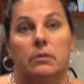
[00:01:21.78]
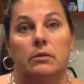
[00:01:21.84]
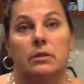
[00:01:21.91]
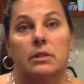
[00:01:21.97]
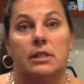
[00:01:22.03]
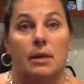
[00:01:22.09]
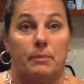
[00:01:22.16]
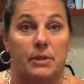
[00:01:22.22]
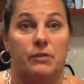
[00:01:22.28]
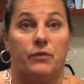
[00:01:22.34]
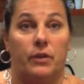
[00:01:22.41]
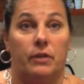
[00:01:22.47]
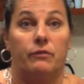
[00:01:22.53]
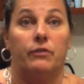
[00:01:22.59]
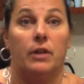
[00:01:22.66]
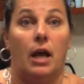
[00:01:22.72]
summons for
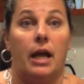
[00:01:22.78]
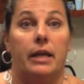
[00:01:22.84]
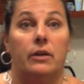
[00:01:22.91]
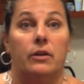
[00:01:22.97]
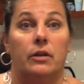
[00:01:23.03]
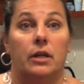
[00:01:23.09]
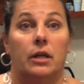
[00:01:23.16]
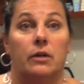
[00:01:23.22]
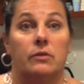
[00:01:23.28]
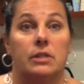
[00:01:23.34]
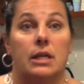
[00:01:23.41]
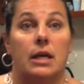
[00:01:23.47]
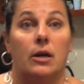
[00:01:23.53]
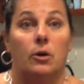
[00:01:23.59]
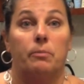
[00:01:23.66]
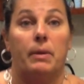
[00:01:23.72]
the flight, to
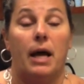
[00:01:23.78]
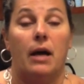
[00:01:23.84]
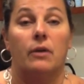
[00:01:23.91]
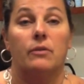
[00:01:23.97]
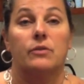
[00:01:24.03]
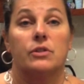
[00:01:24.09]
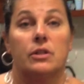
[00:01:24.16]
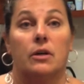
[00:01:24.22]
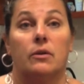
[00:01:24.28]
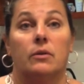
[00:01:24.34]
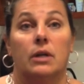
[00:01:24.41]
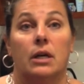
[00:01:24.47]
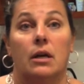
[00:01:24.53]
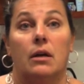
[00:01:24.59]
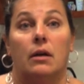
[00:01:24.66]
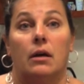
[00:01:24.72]
help out. So
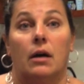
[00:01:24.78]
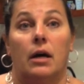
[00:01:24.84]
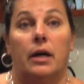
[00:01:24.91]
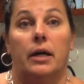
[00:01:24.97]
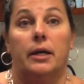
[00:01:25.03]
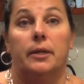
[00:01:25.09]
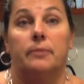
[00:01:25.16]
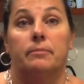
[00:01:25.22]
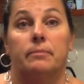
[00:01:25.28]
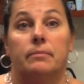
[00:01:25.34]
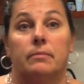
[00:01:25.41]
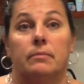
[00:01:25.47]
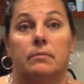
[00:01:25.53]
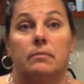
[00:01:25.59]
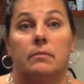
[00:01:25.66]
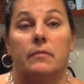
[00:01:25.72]

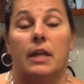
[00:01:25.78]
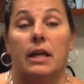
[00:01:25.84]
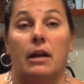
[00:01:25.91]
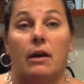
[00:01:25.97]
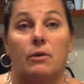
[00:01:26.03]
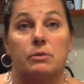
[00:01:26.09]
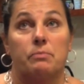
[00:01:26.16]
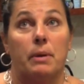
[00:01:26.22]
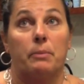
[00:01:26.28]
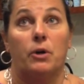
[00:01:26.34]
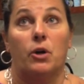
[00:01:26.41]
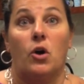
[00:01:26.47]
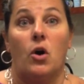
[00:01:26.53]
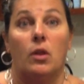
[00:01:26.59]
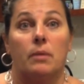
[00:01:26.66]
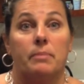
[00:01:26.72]
then I remember
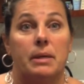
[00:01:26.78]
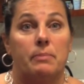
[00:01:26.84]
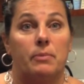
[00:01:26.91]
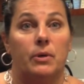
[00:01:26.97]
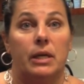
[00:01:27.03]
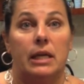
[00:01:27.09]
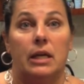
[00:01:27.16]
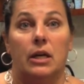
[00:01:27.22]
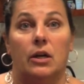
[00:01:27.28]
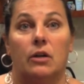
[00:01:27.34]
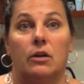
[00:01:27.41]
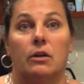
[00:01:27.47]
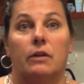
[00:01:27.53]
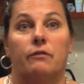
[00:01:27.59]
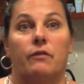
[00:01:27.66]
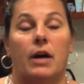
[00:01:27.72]
calling people here
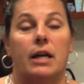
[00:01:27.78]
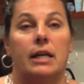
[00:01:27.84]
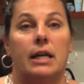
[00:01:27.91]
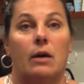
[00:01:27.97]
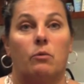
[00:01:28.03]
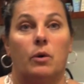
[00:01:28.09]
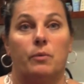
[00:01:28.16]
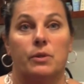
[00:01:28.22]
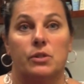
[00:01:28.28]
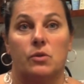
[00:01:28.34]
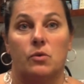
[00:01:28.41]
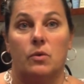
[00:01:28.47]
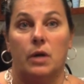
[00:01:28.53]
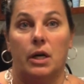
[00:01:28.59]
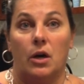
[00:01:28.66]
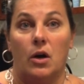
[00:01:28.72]
and finding out what was
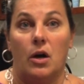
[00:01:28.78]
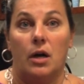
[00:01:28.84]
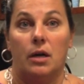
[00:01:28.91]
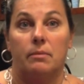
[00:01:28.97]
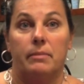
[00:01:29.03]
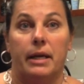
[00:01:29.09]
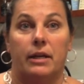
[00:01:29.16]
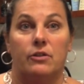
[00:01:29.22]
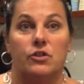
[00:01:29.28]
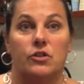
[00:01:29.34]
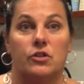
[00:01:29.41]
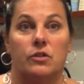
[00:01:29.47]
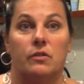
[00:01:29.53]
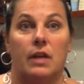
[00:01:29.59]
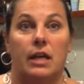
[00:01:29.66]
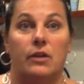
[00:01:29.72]
going on, making
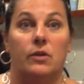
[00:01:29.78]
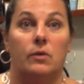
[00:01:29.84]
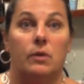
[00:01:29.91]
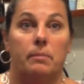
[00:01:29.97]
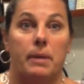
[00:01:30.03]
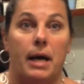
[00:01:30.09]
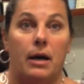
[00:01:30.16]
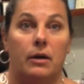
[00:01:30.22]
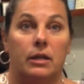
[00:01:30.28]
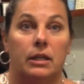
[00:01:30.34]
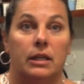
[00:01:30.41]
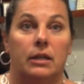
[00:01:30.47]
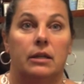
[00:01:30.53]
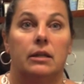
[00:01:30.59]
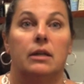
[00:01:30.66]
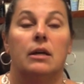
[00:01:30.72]
sure they knew about
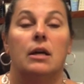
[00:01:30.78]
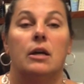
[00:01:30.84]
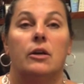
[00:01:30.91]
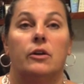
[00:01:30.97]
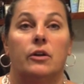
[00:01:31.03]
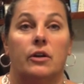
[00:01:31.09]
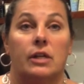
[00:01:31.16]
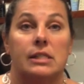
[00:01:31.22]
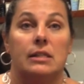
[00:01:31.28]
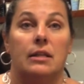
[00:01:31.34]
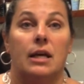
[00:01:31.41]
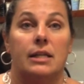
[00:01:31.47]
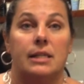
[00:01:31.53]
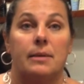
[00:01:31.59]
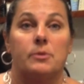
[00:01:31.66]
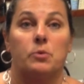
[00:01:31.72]
it, because a lot
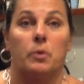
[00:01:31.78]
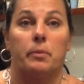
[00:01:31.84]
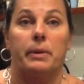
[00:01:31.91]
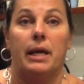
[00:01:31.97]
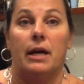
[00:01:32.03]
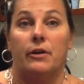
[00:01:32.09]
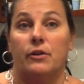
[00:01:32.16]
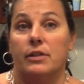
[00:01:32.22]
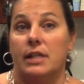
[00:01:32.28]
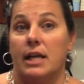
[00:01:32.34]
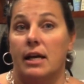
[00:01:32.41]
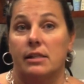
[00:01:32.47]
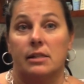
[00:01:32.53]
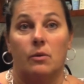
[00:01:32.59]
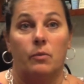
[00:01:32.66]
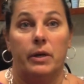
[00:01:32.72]
of times we're behind our
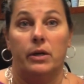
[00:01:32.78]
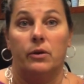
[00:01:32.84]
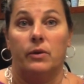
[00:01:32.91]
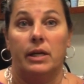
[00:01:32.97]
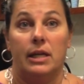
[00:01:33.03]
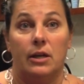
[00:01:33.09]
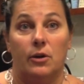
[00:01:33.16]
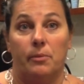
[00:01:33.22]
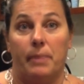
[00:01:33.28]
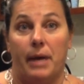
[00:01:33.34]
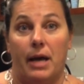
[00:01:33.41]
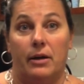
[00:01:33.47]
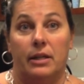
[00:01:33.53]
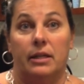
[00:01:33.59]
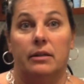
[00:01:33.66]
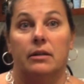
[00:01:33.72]
desk and we don't hear about
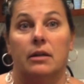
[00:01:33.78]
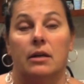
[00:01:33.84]
it.